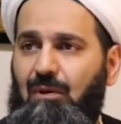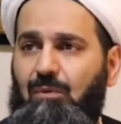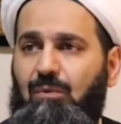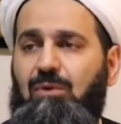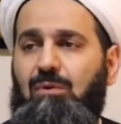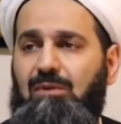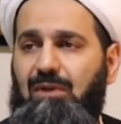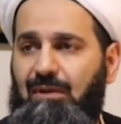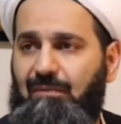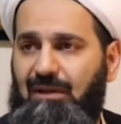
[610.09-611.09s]
We don't
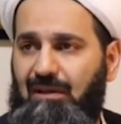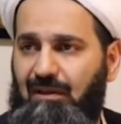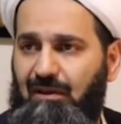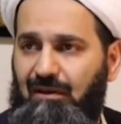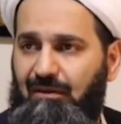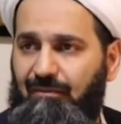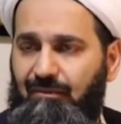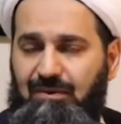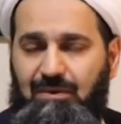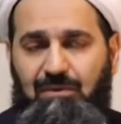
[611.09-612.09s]
claim anything.
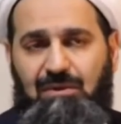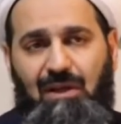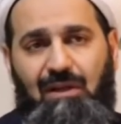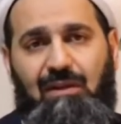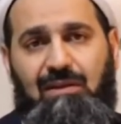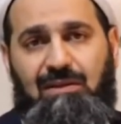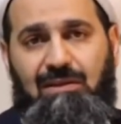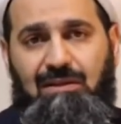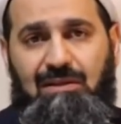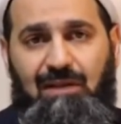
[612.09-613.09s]
So inshallah,
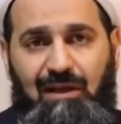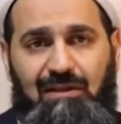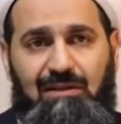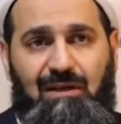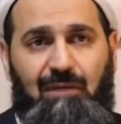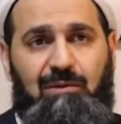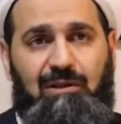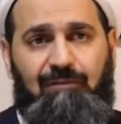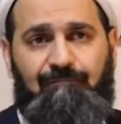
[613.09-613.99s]
this night is coming.